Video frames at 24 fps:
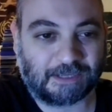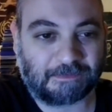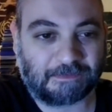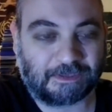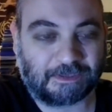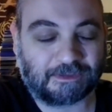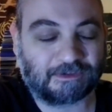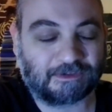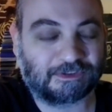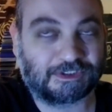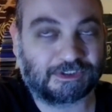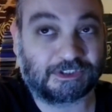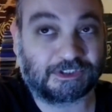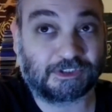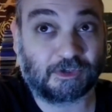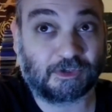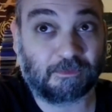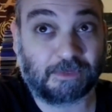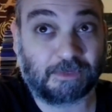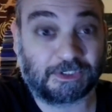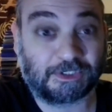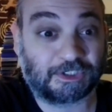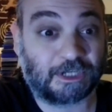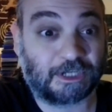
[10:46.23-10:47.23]
I mean, there's so
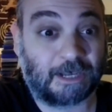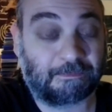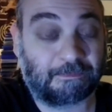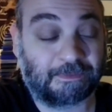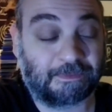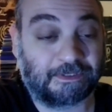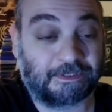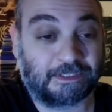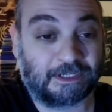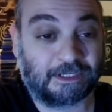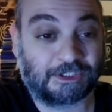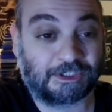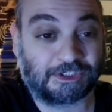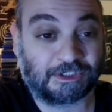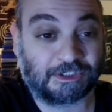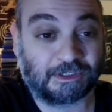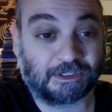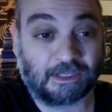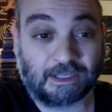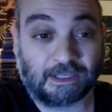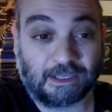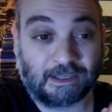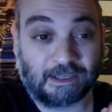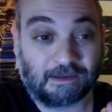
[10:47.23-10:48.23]
much
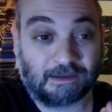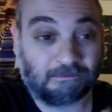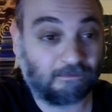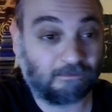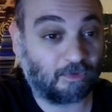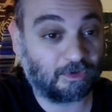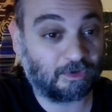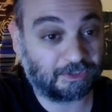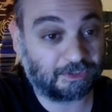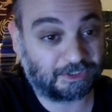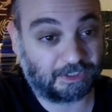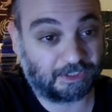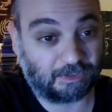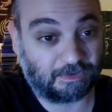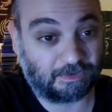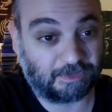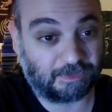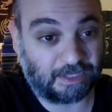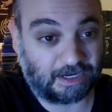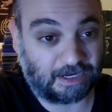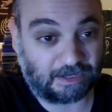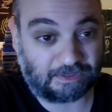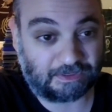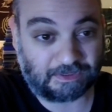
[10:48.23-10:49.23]
competition, more so
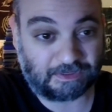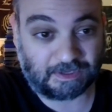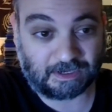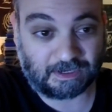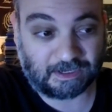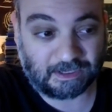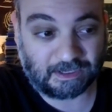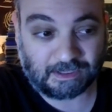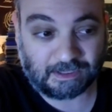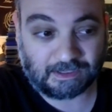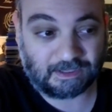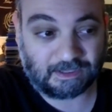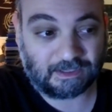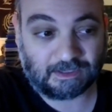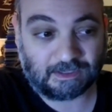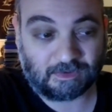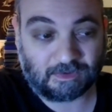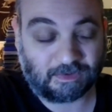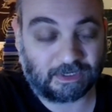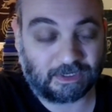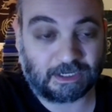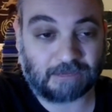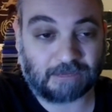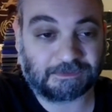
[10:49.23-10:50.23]
than I think
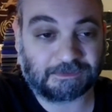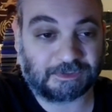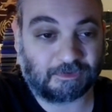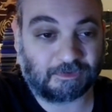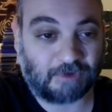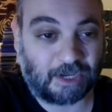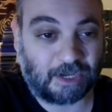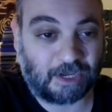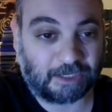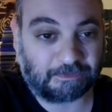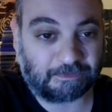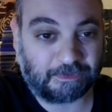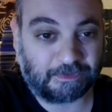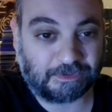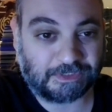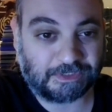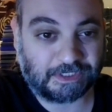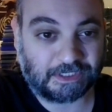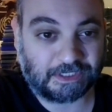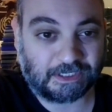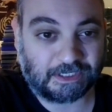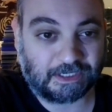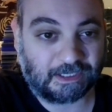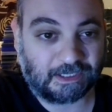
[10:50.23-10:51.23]
when it comes to rock
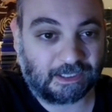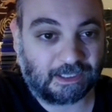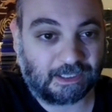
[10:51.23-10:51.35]
music.